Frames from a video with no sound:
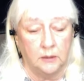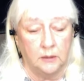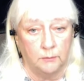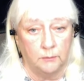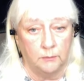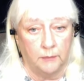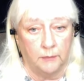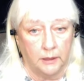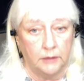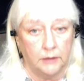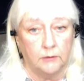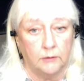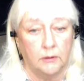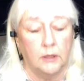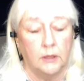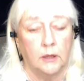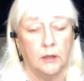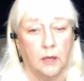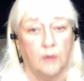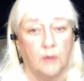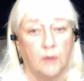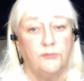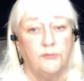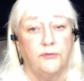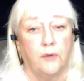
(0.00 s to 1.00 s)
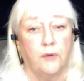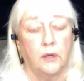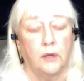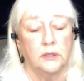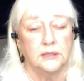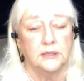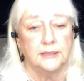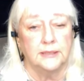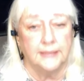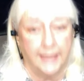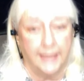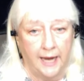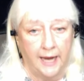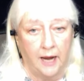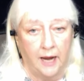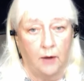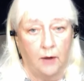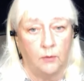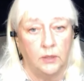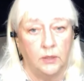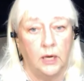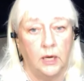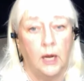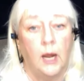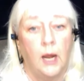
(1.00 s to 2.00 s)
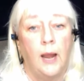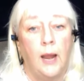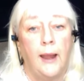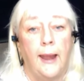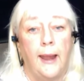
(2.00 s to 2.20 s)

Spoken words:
your mother-in-law falls down